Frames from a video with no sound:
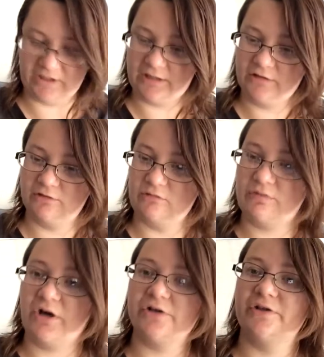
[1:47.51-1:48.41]
Get your little
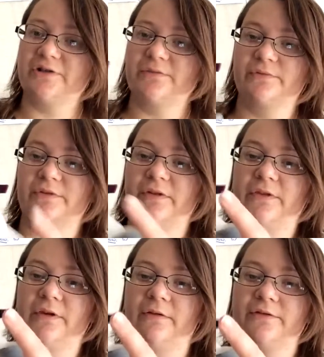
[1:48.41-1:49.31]
brush. This was the
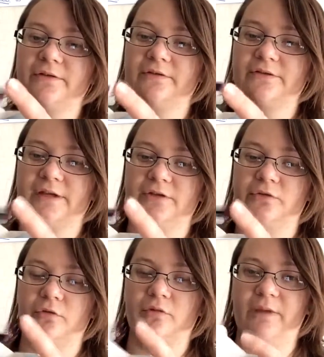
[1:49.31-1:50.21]
thing I was actually
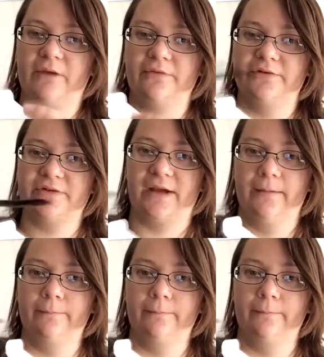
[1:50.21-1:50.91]
talking about, was